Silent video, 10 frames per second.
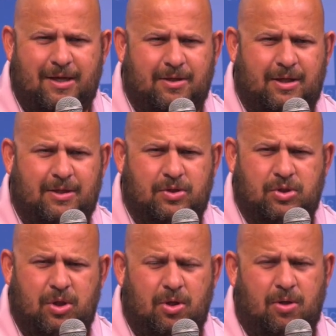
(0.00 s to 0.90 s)
can
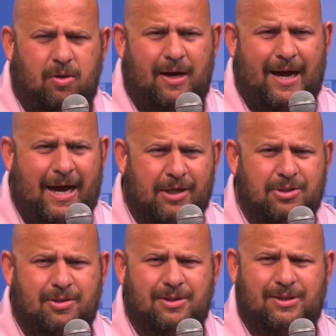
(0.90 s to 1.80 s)
Saul
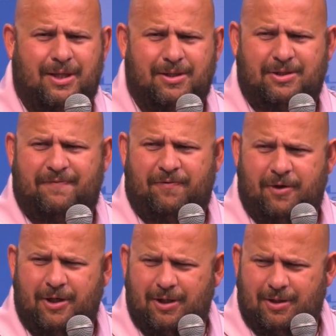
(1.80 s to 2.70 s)
actually set us
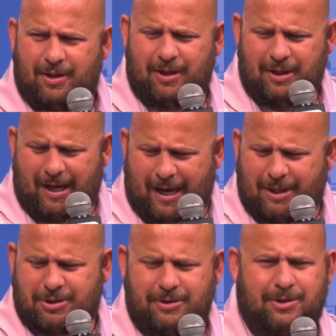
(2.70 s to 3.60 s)
free? Can he
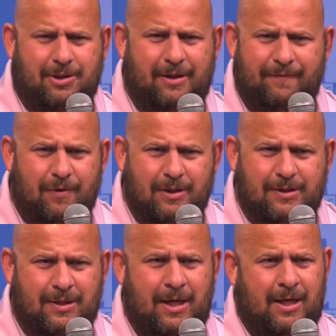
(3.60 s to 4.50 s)
actually deliver
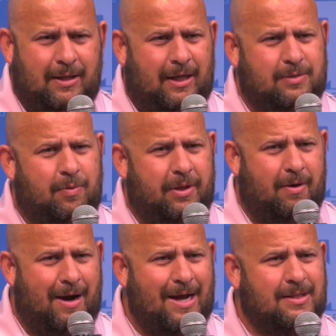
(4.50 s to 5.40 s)
us? That's what
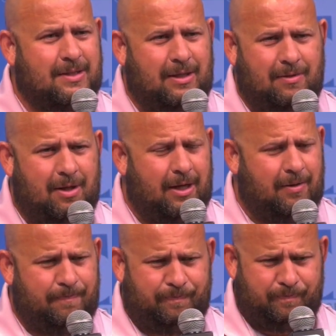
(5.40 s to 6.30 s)
they're asking. Like,
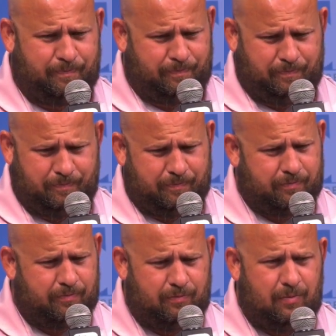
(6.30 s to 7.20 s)

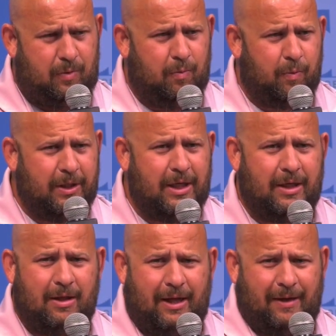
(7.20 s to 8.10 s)
we
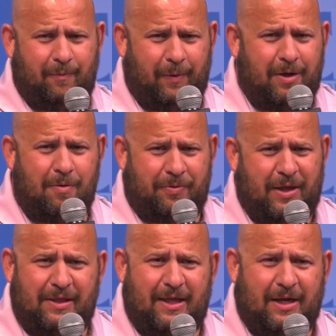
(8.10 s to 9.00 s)
need, like, we don't
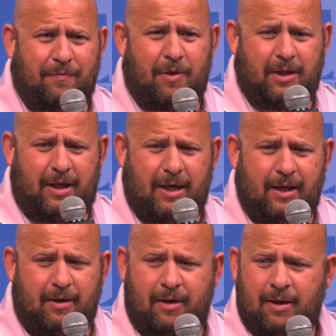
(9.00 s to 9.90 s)
think that he really
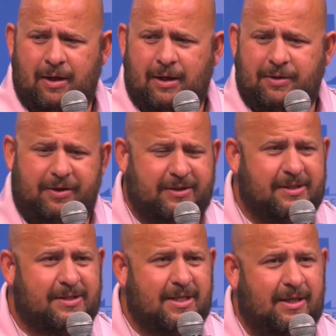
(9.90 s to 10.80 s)
can. This
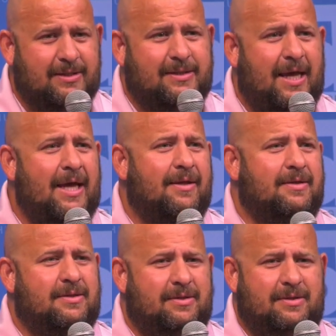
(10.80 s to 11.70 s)
is the exact
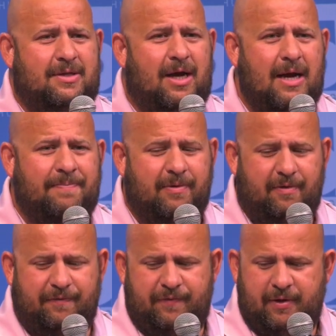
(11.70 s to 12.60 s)
type of